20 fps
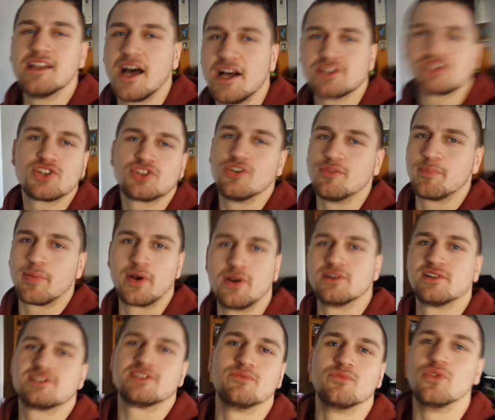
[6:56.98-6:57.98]
logical
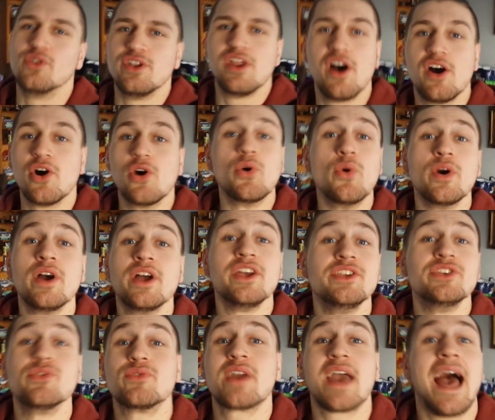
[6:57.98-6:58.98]
person will know
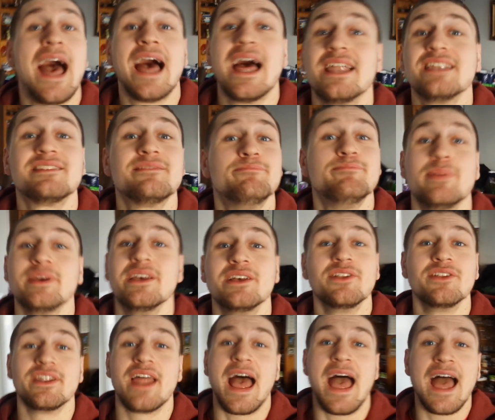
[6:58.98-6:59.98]
you can't
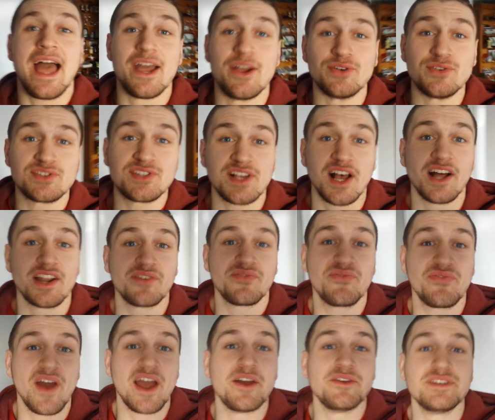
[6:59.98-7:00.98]
build a house on a
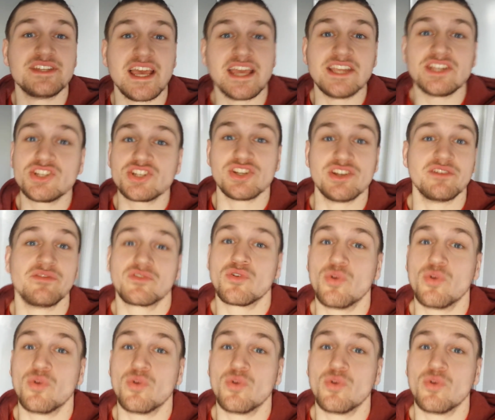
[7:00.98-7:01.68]
foundation